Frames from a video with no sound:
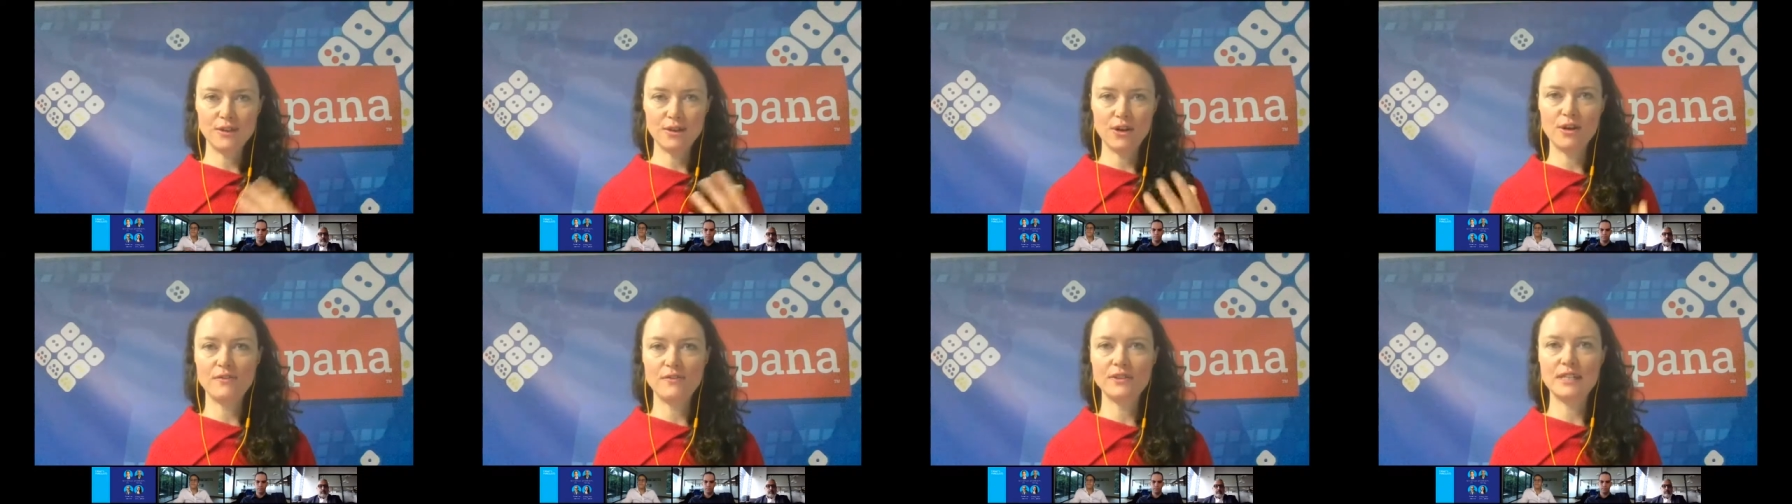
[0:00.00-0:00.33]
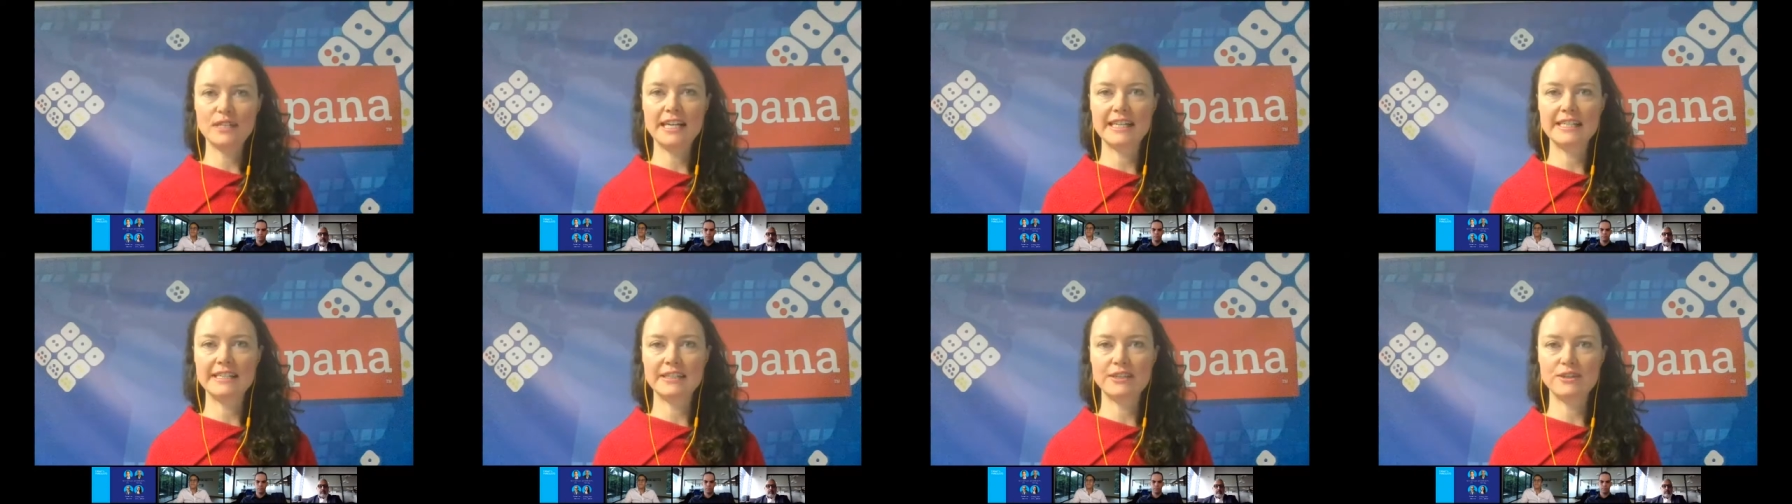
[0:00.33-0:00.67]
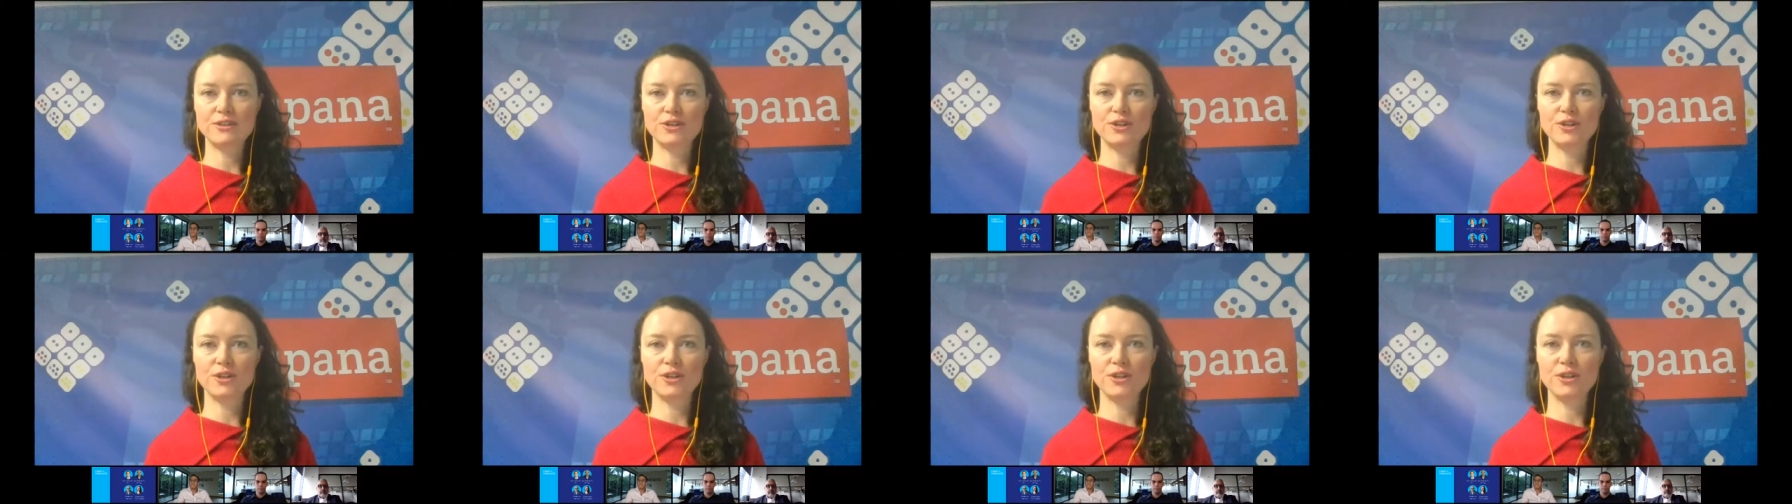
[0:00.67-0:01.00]

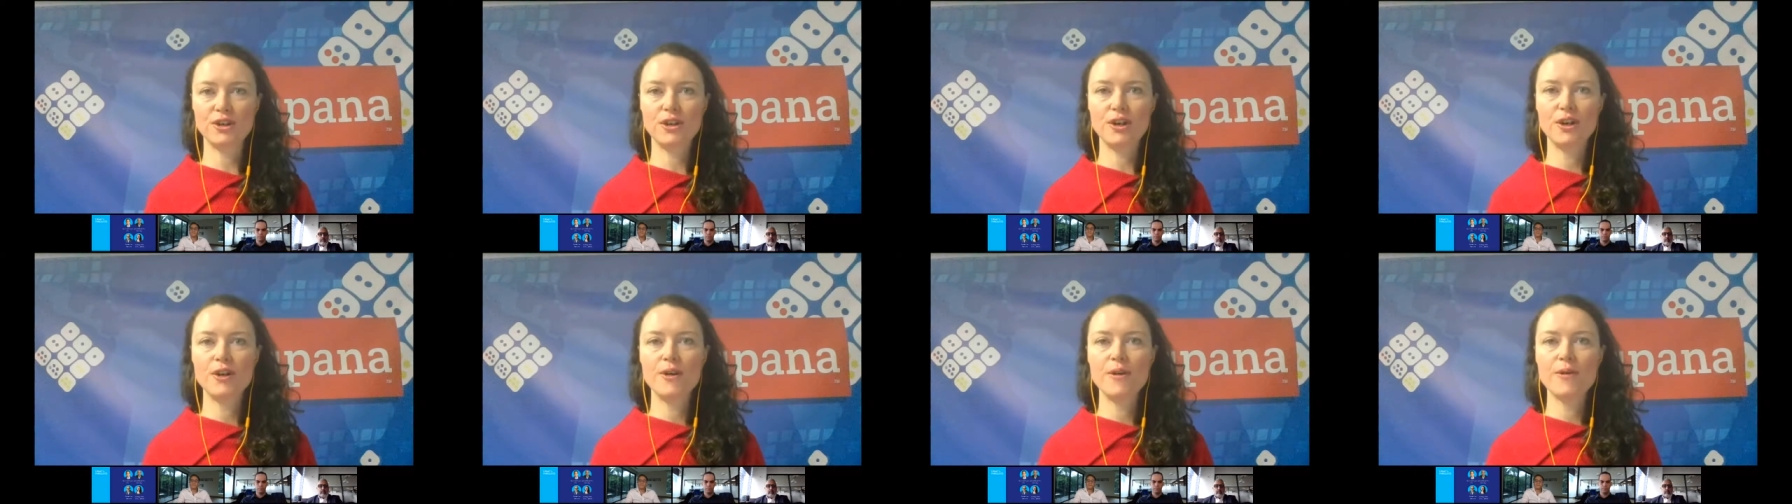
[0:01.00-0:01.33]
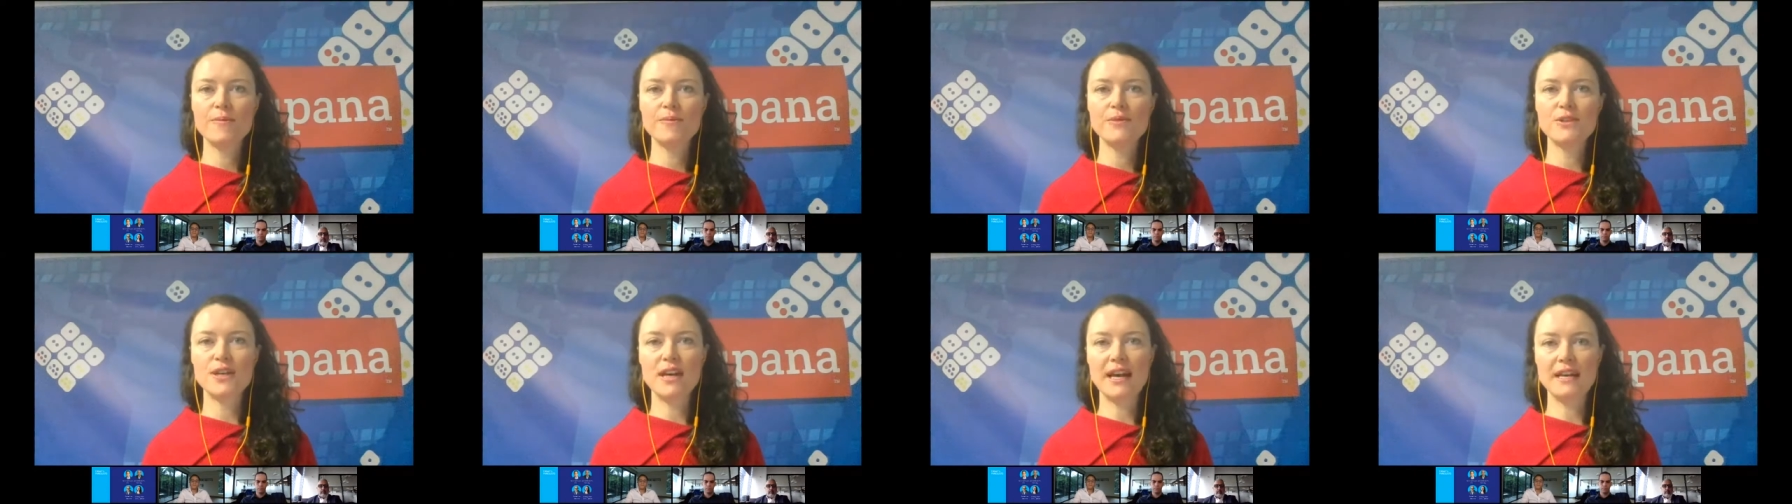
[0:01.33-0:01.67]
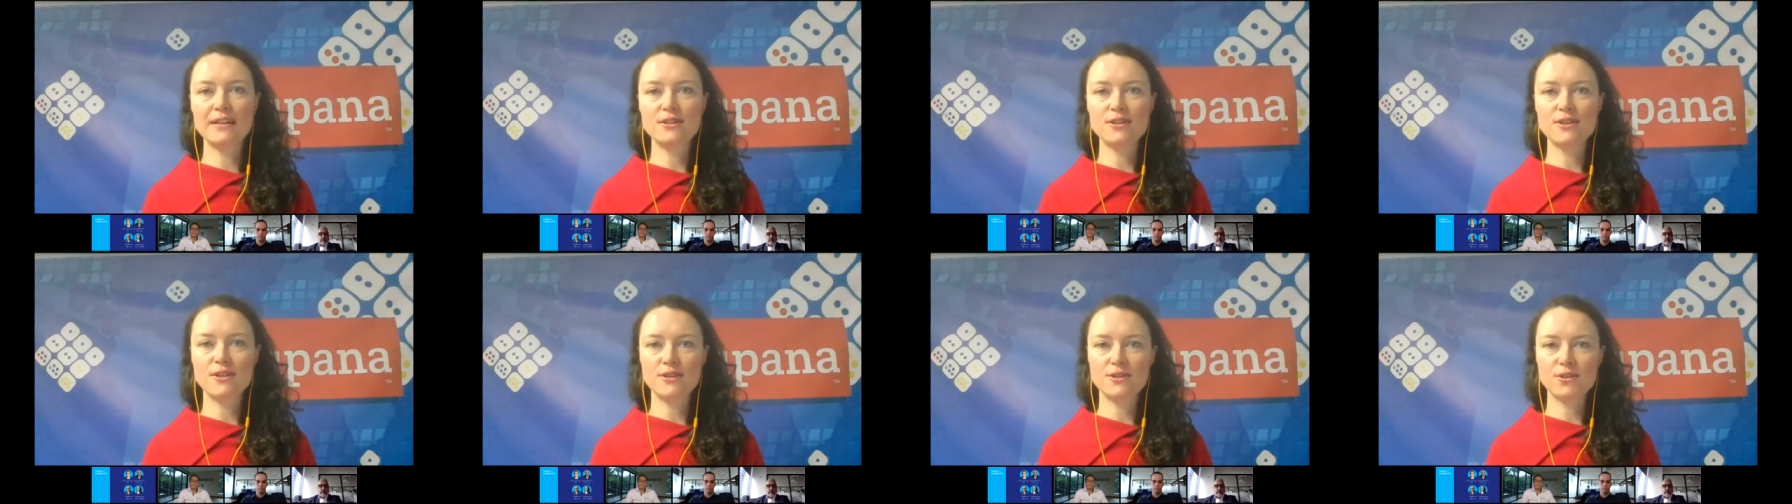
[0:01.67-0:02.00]
conversation to
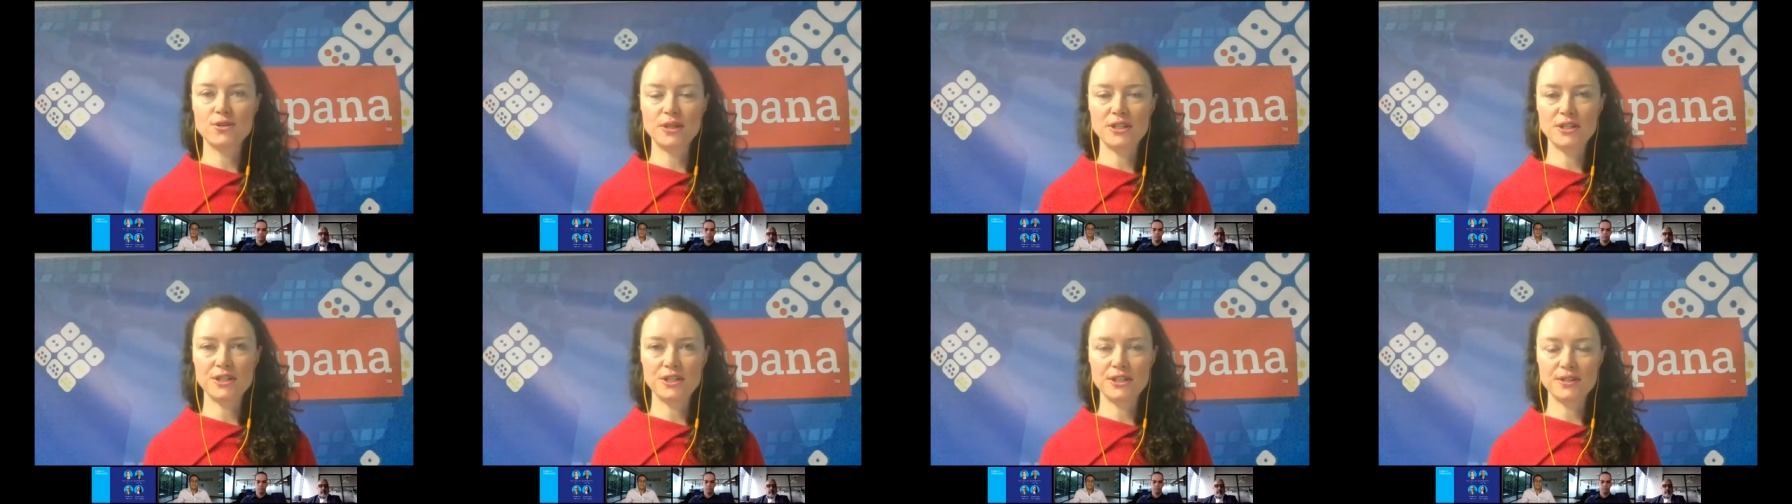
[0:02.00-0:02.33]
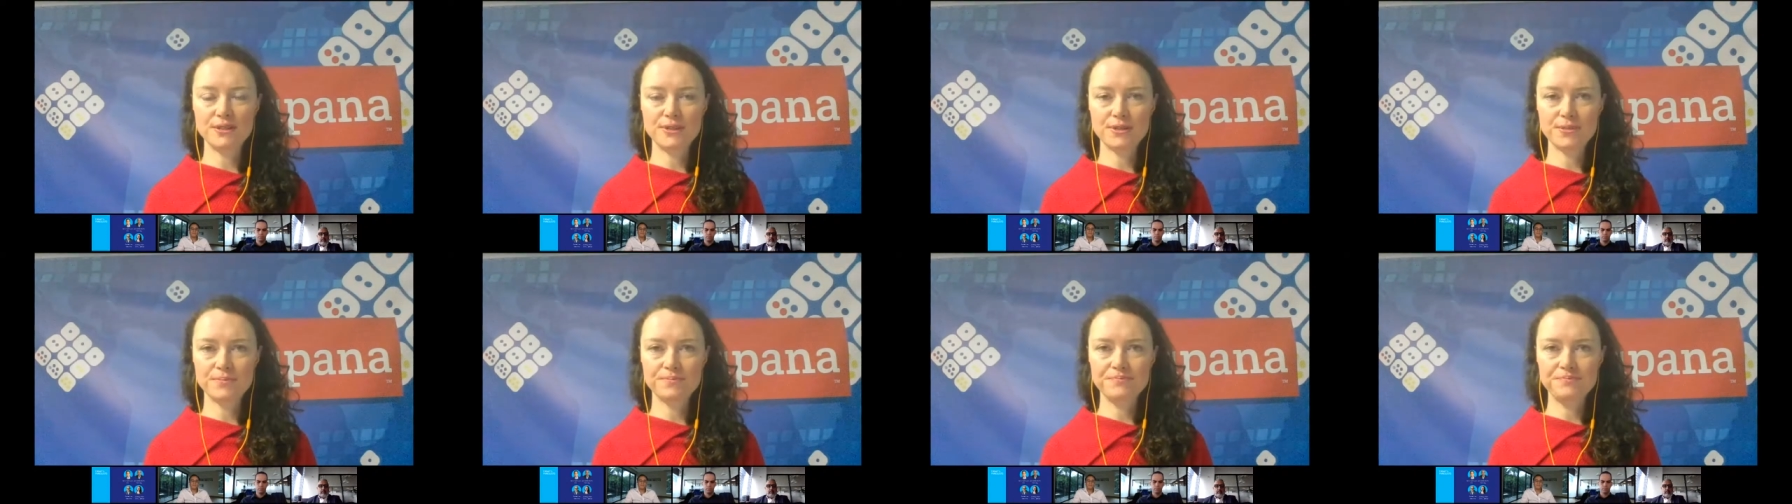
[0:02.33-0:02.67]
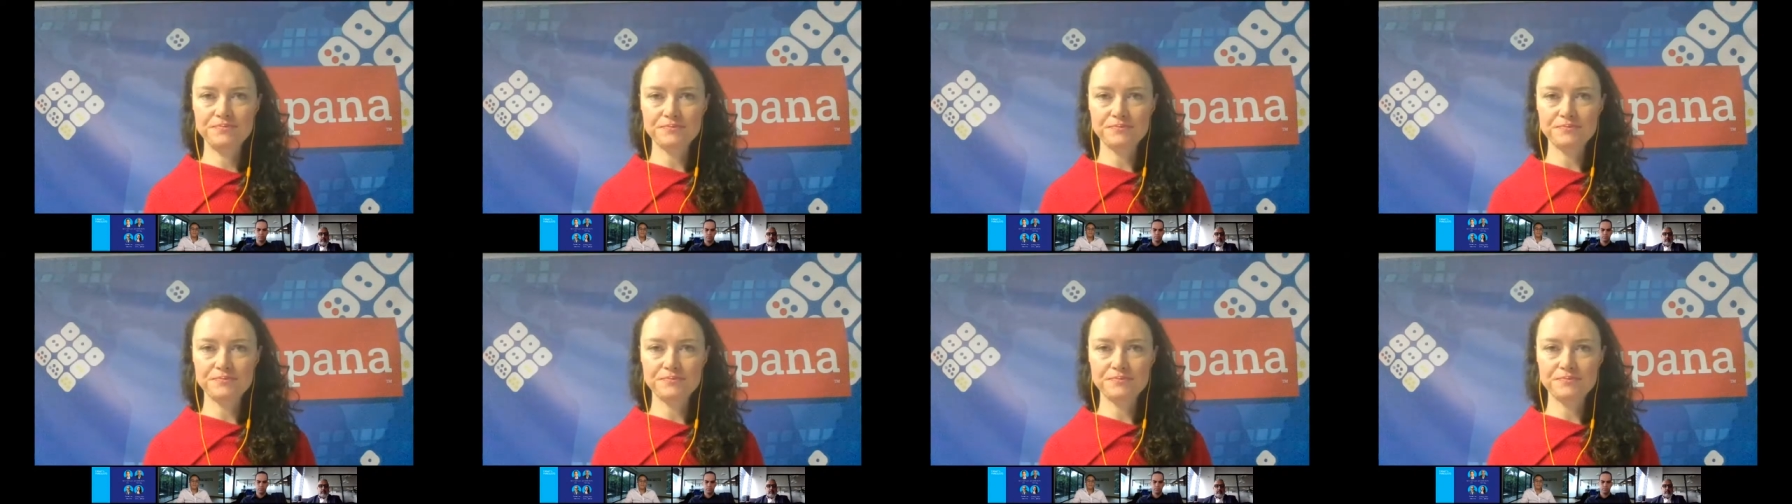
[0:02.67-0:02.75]
answer those questions.